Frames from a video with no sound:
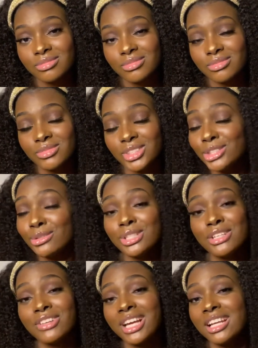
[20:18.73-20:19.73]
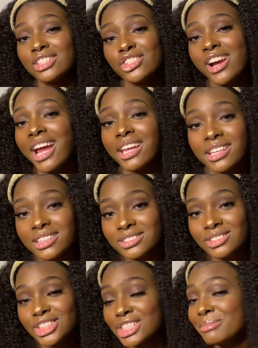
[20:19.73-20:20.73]
You don't even gotta try it.
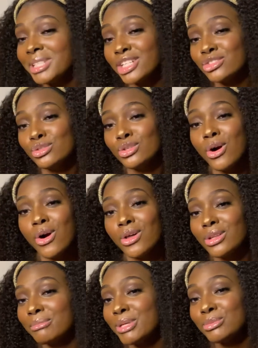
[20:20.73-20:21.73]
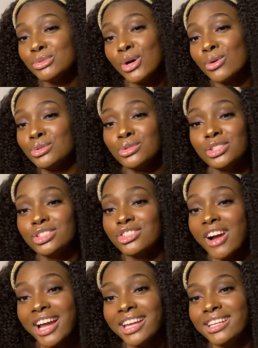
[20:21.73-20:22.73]
Just because you're tall and people told you to
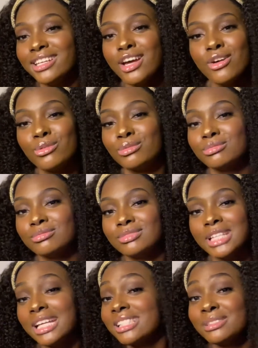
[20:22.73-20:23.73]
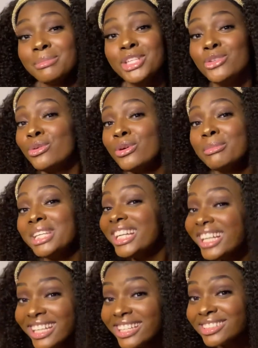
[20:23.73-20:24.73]
try it, no. That doesn't mean you won't be
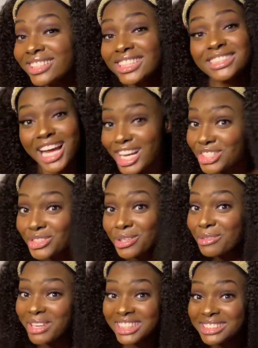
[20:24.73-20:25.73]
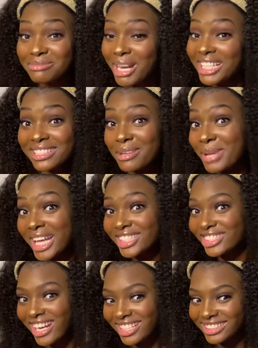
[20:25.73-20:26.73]
good. Cause I sure wasn't. My dumb
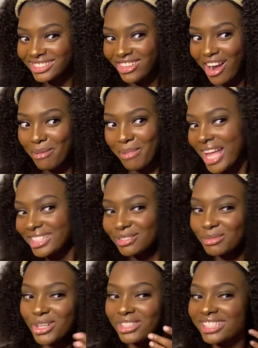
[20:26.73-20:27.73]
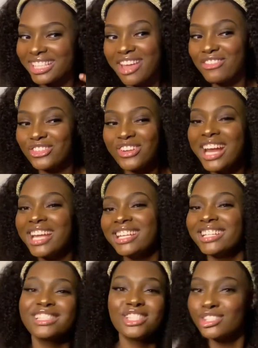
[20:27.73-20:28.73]
ass tried to try basketball in 10th grade
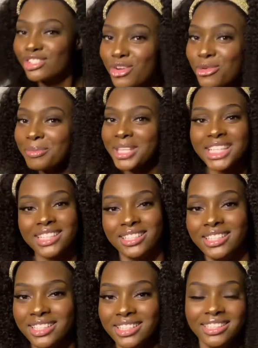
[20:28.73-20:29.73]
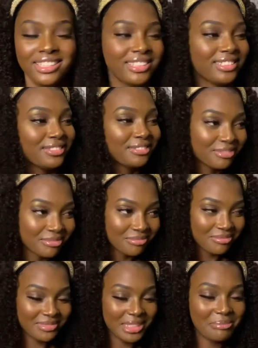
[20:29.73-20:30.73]
looking stupid.
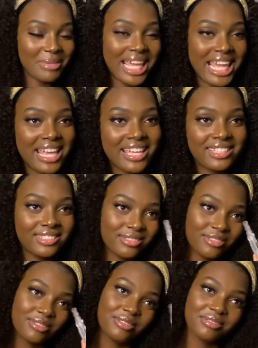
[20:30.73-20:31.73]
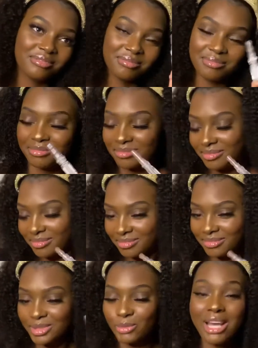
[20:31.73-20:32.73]
Man,
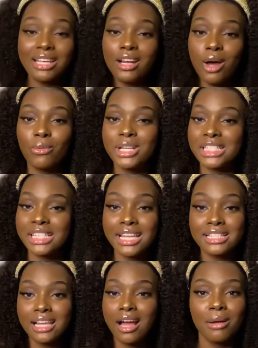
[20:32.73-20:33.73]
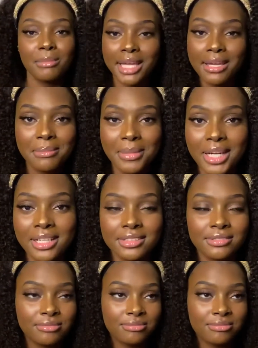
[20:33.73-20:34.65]
why did I waste their time and mine?